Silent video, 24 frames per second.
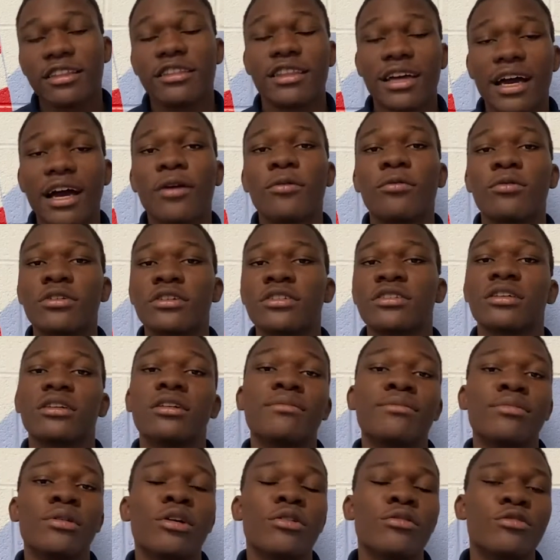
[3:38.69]
that was
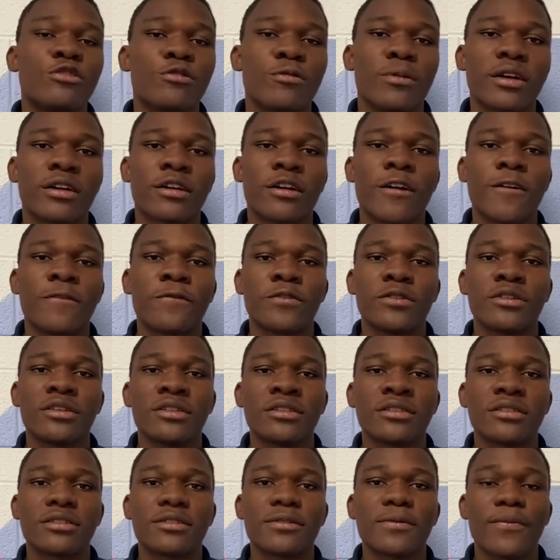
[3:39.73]
a blow to my
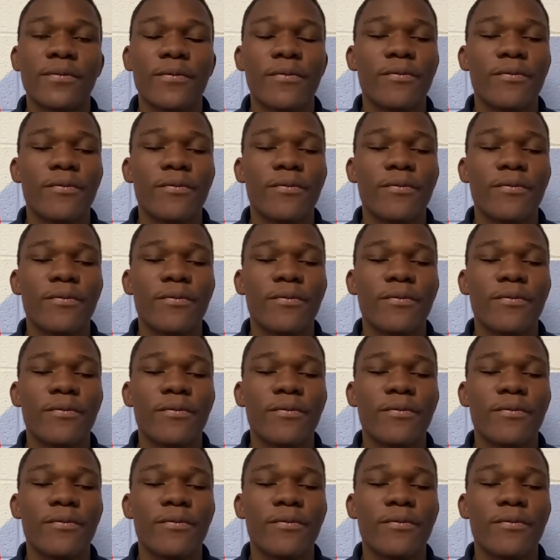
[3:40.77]
confidence.